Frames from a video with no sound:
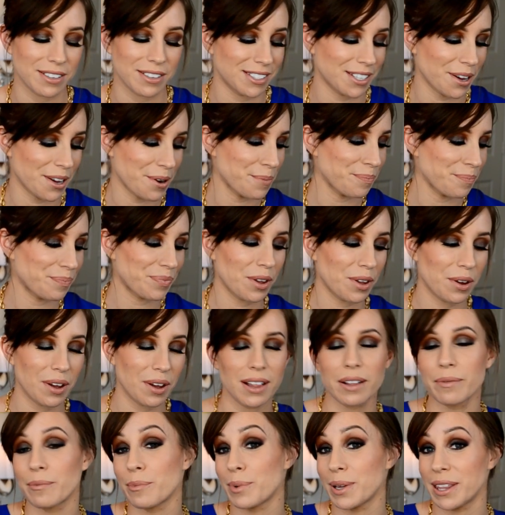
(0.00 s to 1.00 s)
So
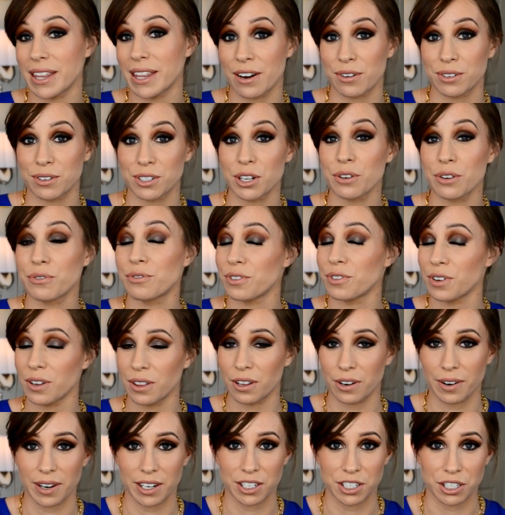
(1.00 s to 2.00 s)
without
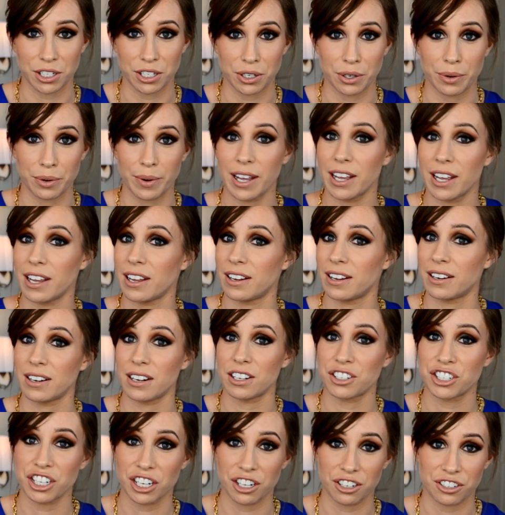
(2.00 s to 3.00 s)
further ado and
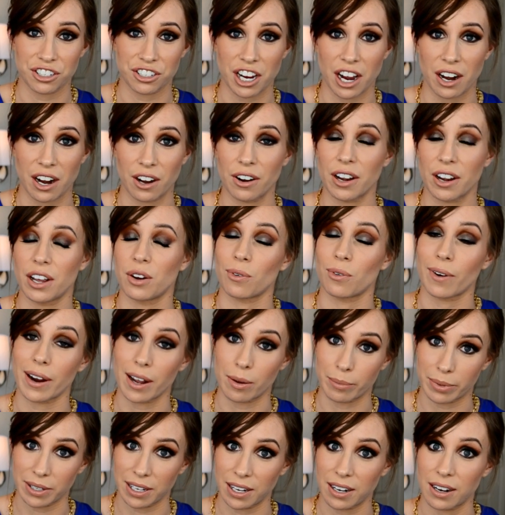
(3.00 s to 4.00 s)
chitter chatter and
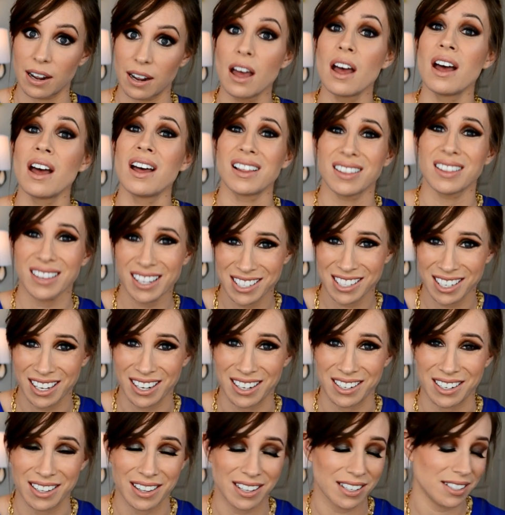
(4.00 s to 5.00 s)
rambling, let's get
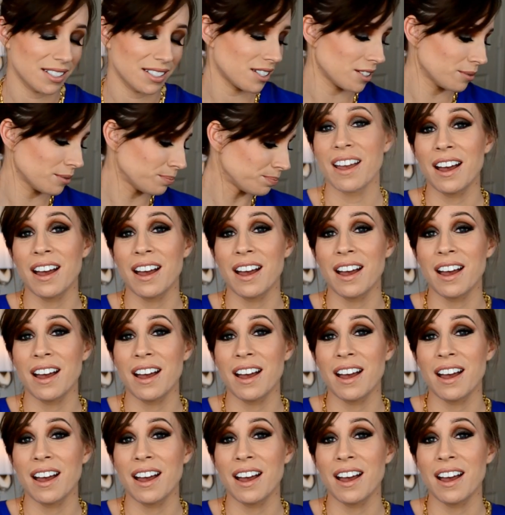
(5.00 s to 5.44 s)
into this.